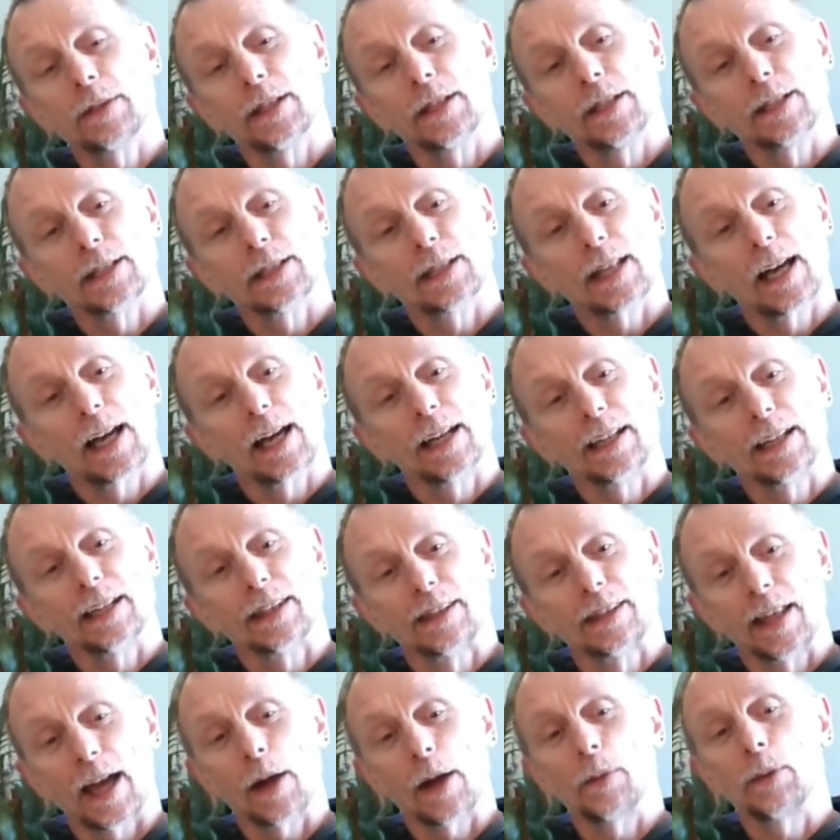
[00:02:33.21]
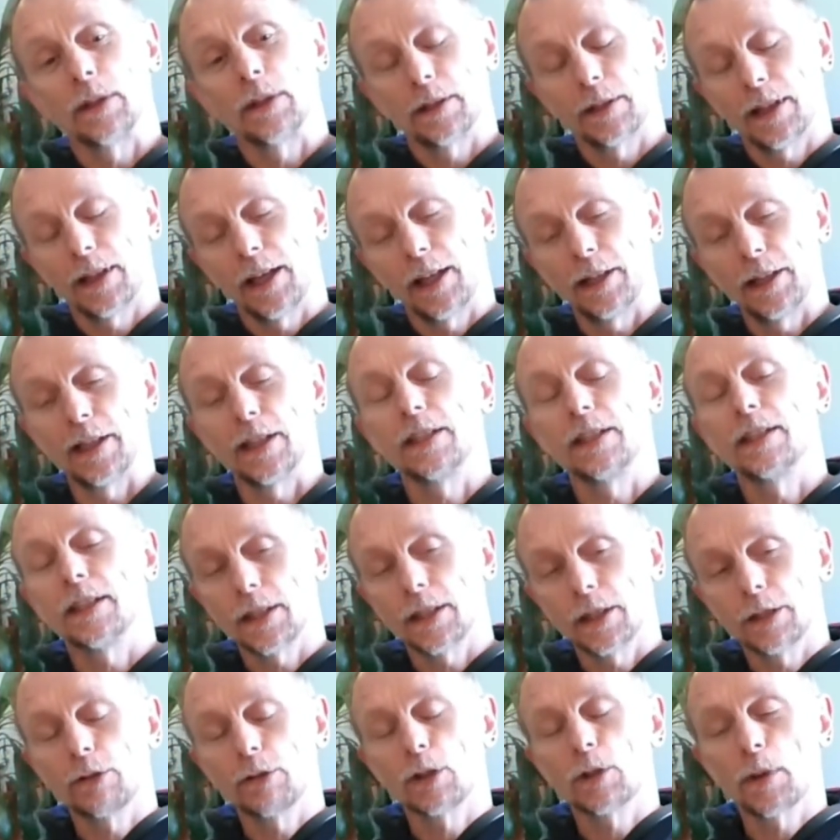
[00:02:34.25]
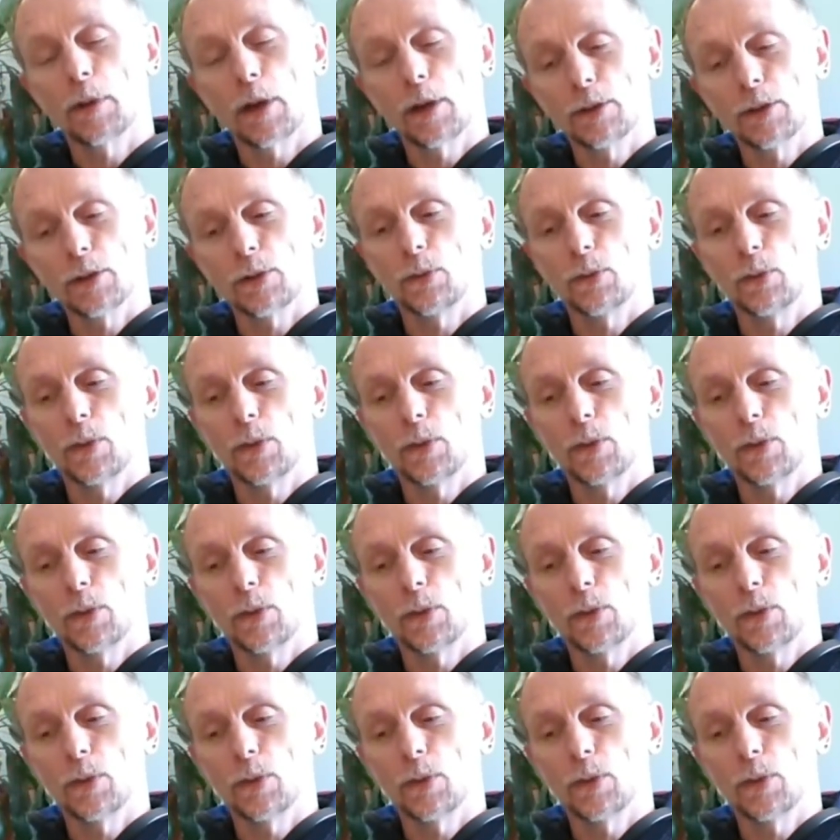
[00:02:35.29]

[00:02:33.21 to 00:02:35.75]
And it's like that will elicit the response.